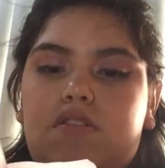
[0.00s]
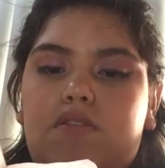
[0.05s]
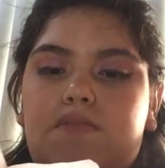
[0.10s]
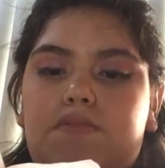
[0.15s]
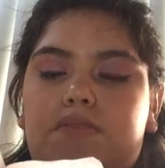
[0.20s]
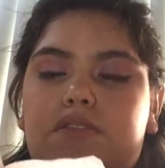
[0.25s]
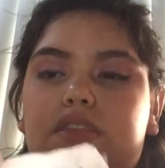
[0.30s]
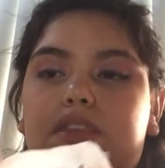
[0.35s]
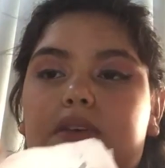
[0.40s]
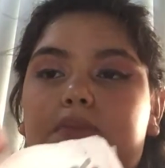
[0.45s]

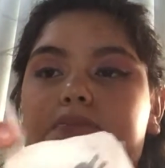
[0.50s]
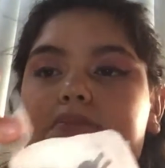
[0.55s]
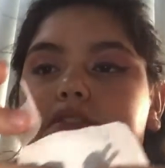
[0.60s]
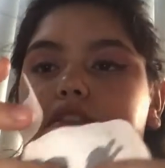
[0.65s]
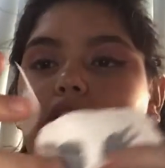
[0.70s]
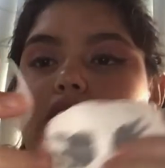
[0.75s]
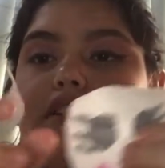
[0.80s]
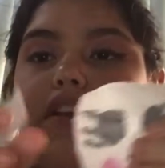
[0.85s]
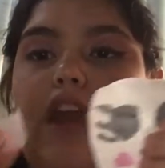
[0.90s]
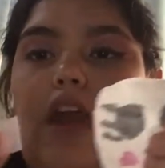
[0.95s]
Put them
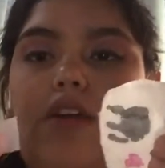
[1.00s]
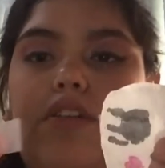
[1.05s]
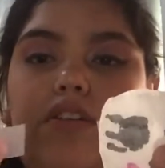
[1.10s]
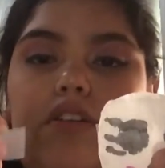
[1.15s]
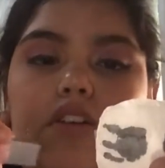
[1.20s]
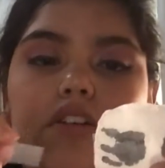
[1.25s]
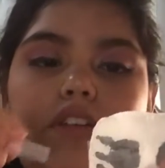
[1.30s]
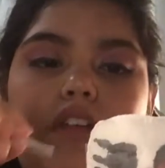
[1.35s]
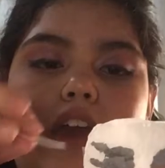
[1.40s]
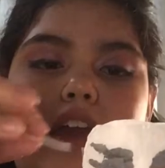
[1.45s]

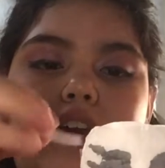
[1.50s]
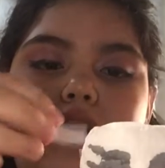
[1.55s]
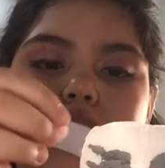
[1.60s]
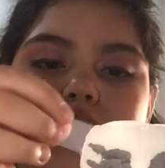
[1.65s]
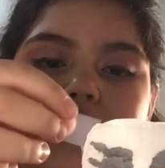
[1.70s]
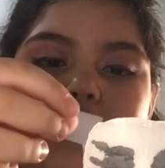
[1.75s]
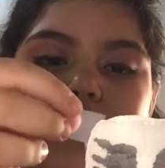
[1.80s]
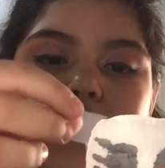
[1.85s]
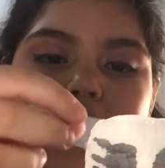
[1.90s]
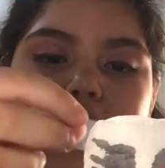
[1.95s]
together like
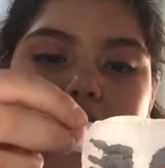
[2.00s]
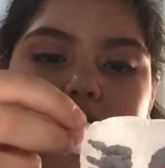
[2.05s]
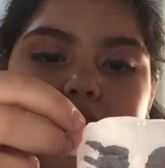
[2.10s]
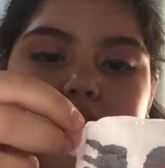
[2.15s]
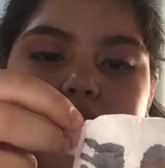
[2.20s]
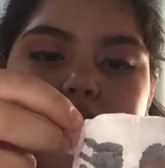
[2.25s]
this.